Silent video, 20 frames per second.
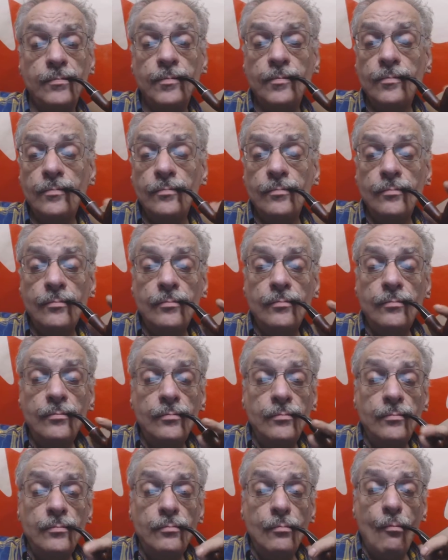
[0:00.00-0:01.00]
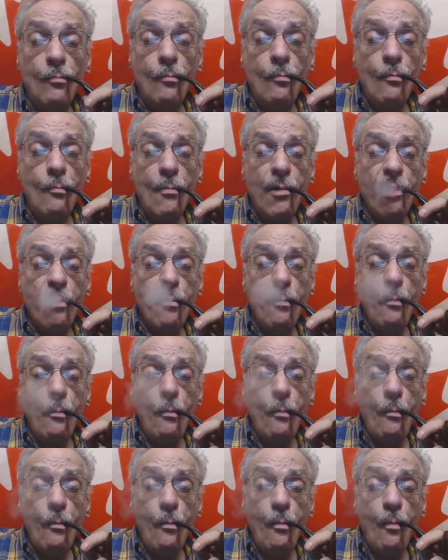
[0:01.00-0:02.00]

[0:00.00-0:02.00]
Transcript: Nothing is said.